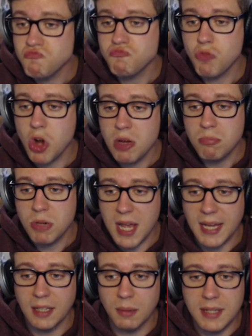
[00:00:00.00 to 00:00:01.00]
Okay,
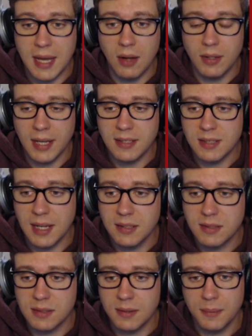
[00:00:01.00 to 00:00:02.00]
taking him down. Nice, nice.